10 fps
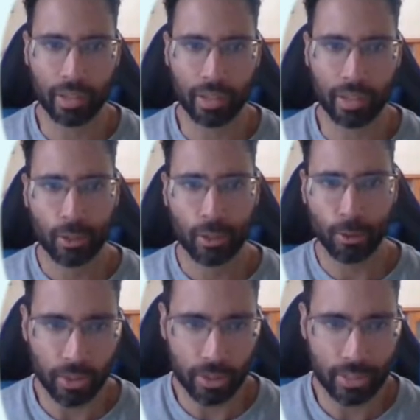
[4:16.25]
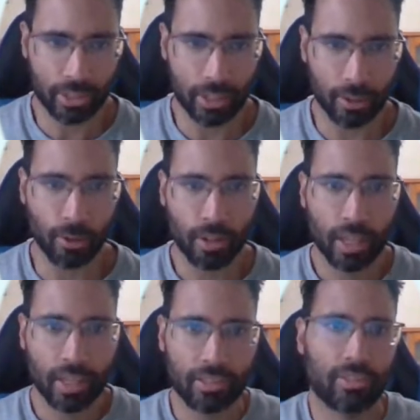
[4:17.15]
So I think, you know, there's
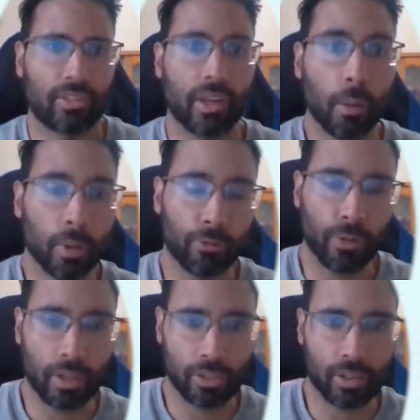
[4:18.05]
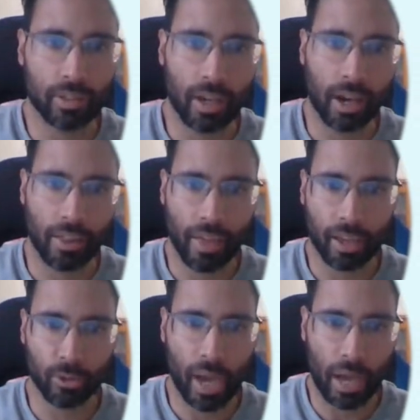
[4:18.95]
still some inflation
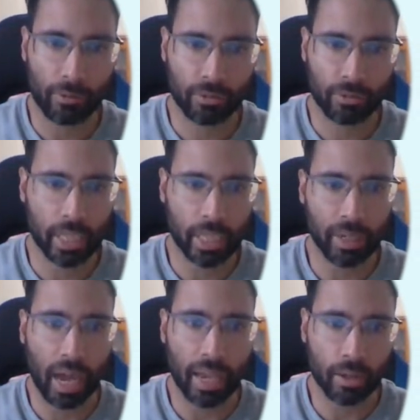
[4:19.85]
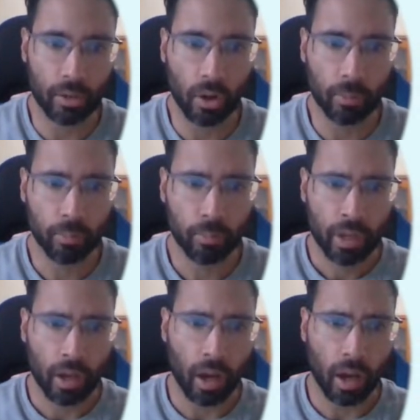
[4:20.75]
uh, that you have to keep an eye out
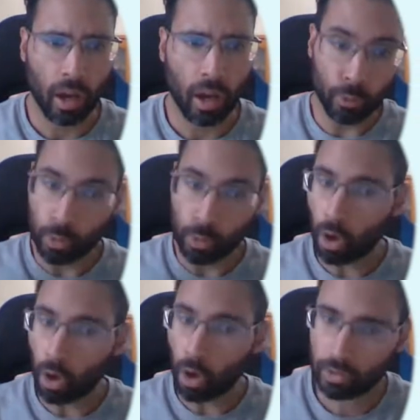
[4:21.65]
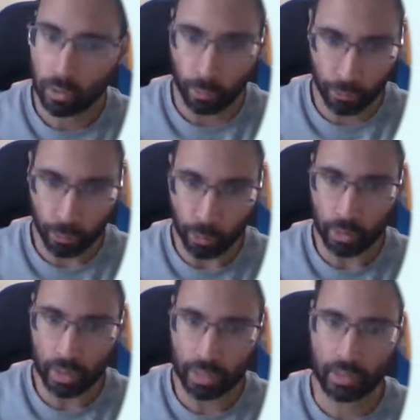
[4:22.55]
on. Uh, food costs, so
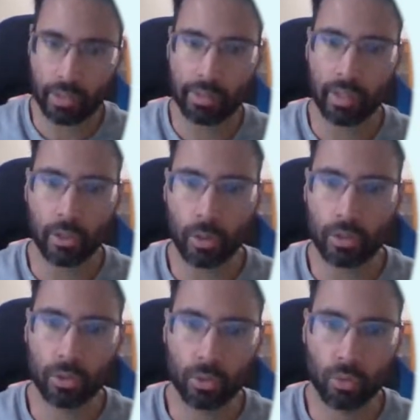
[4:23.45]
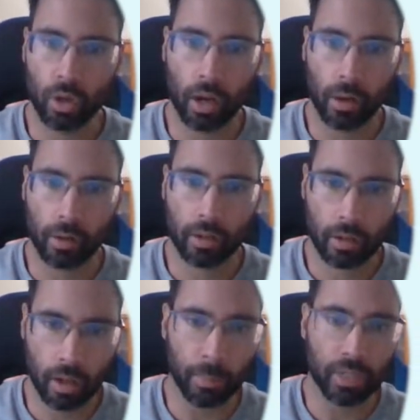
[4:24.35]
food is continuing to uh,
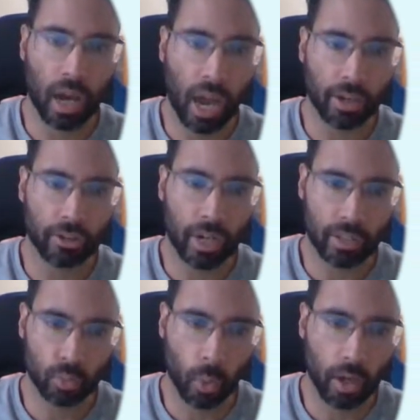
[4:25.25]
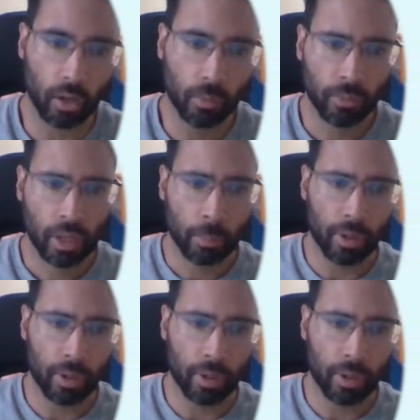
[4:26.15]
come in higher as well.